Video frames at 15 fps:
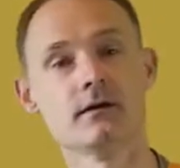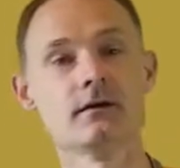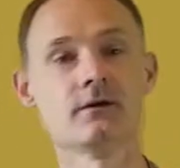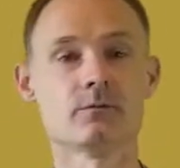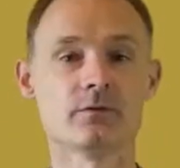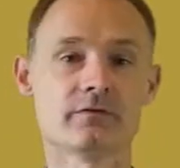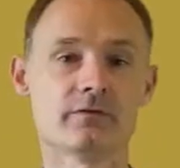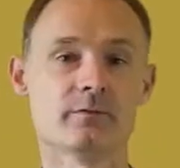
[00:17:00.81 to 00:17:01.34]

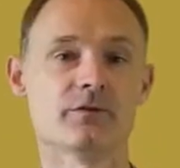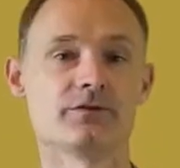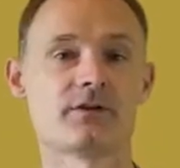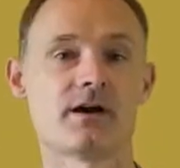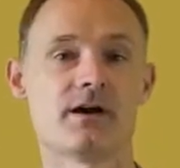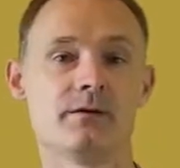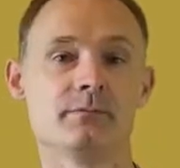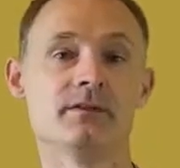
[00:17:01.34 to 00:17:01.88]
is one of the most
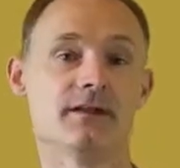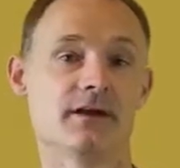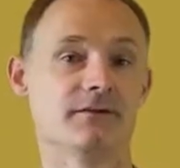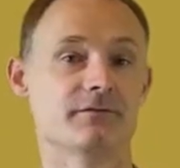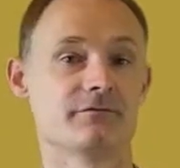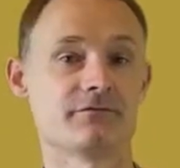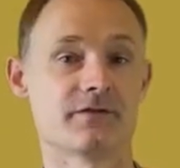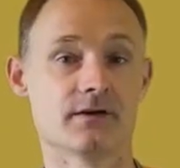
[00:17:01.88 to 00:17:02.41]
common
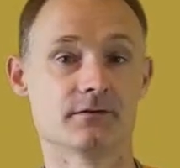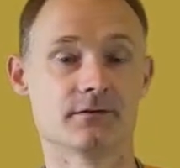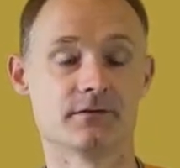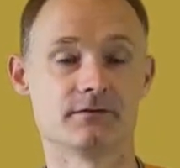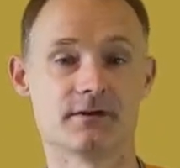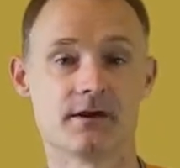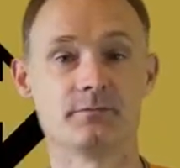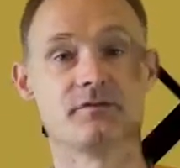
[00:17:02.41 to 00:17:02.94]
lanyards found on
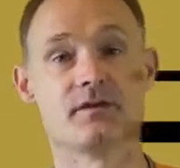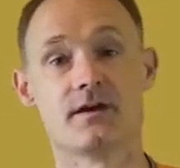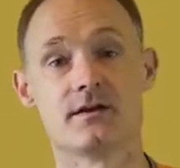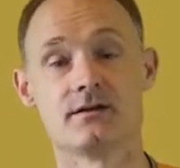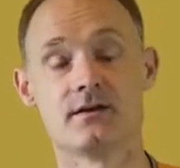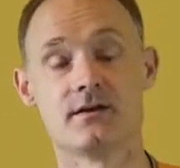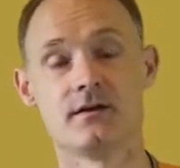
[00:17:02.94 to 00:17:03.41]
the job site.